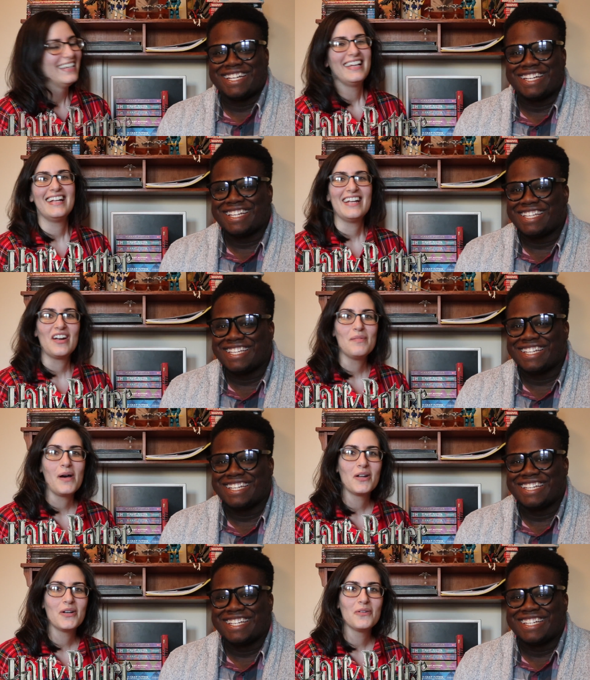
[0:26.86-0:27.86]
Speaker 1: And Harry
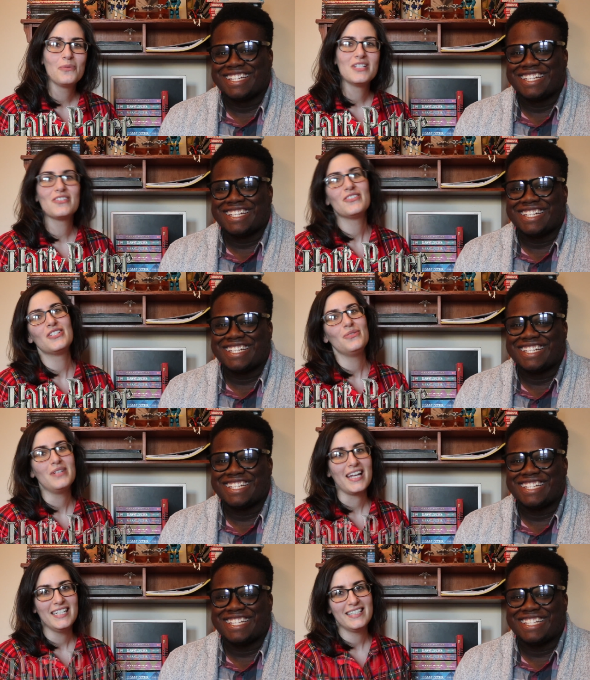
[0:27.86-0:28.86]
Potter Wizards
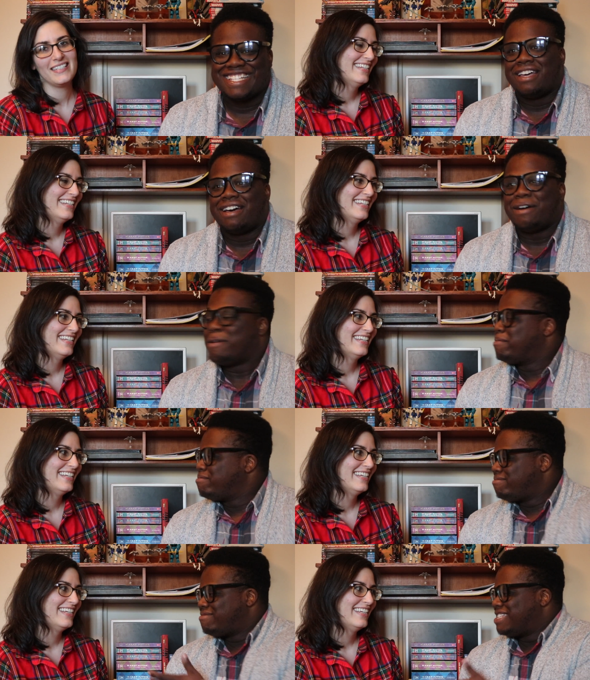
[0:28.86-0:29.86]
Unite.
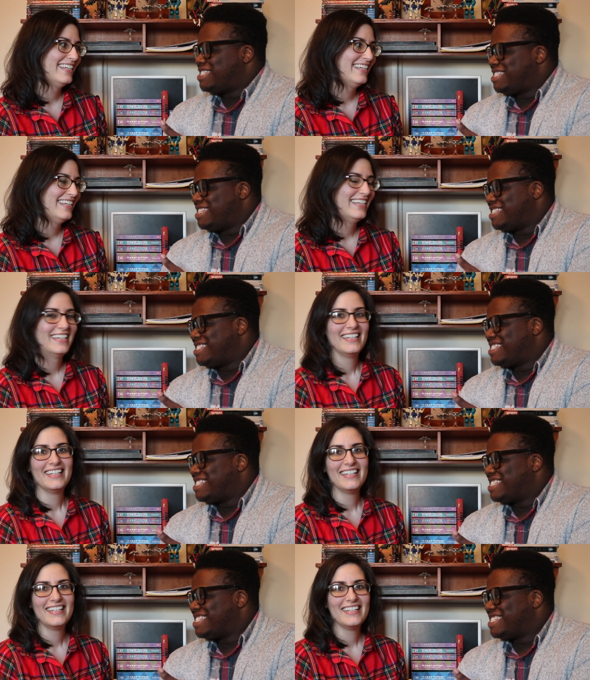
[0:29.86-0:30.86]
Speaker 2: Um, this
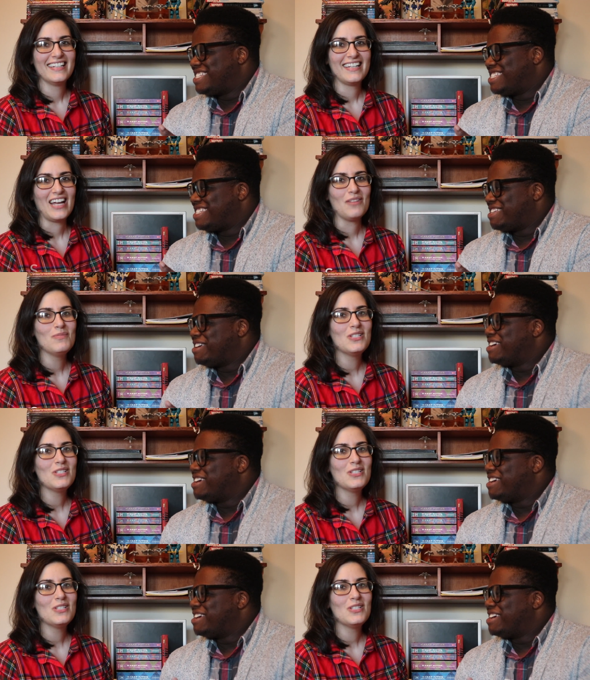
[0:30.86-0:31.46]
is.
Speaker 1: I'm